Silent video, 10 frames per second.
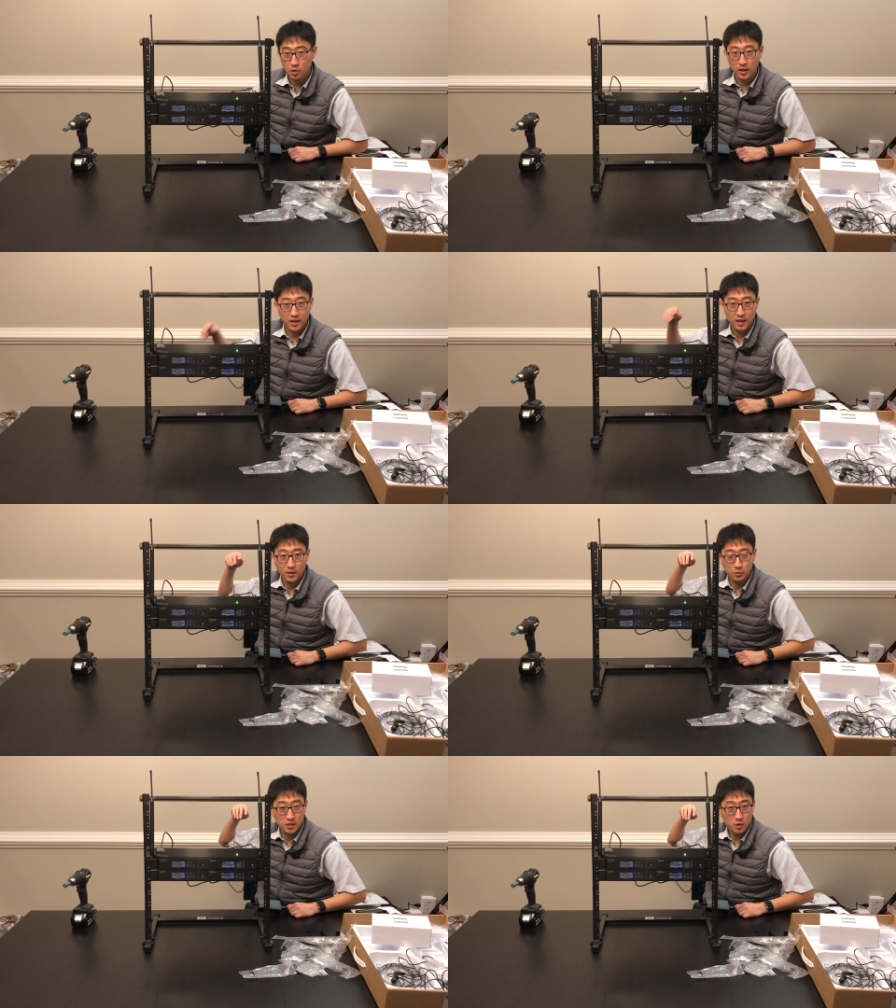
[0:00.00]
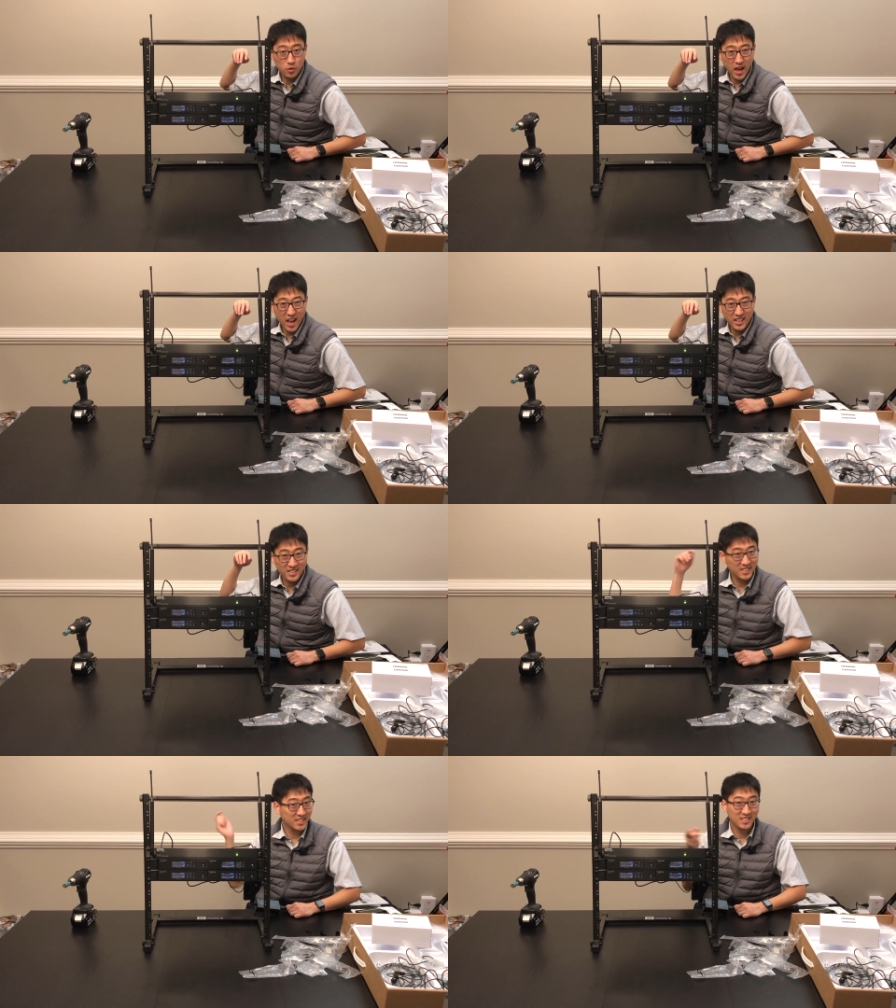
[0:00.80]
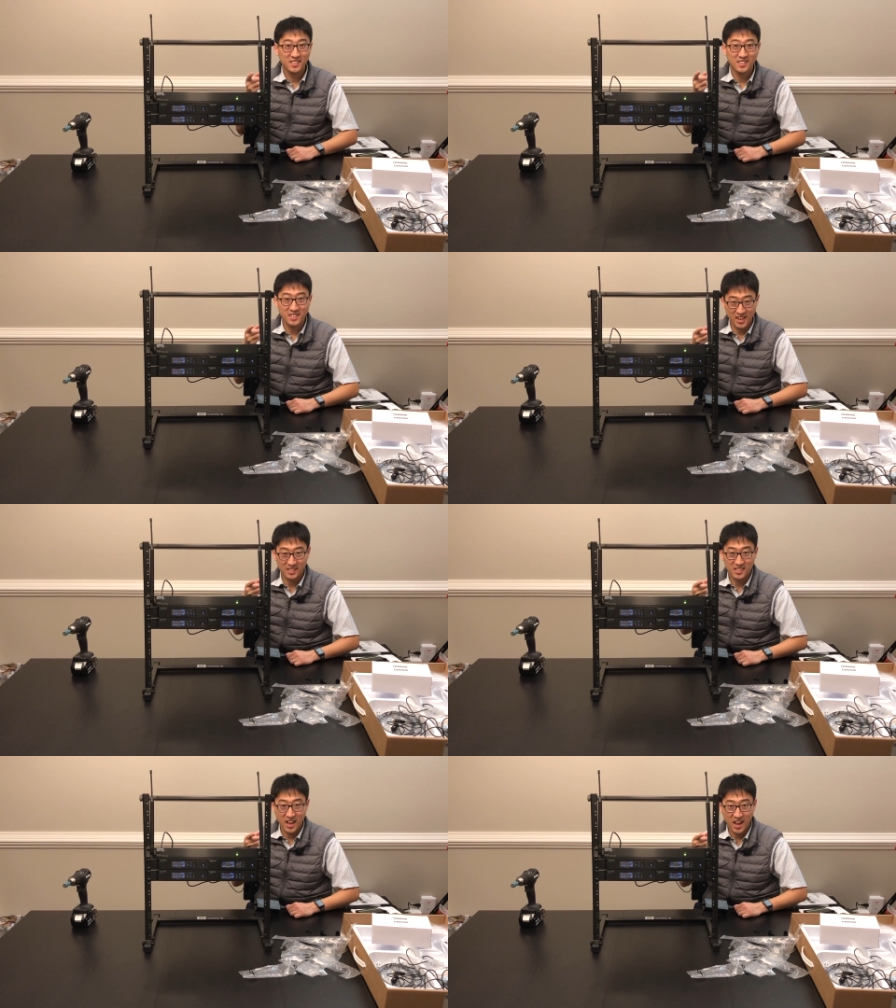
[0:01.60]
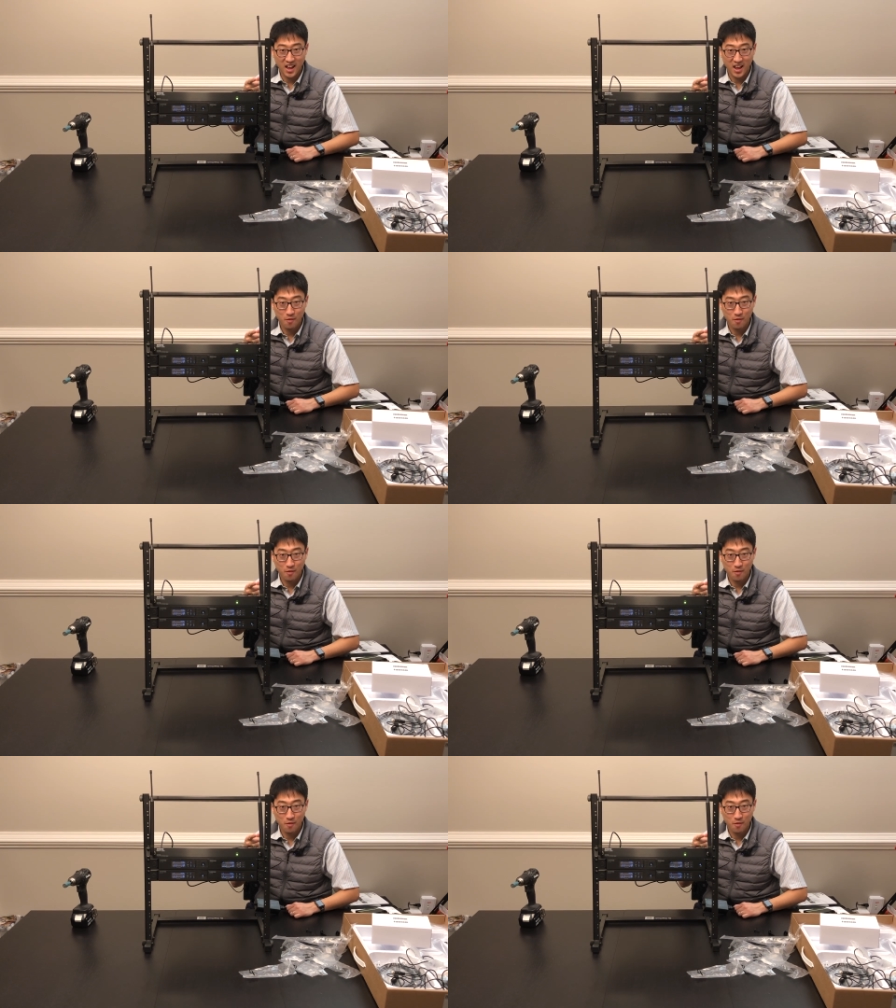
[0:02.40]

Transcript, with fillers: and we'll see you guys next time.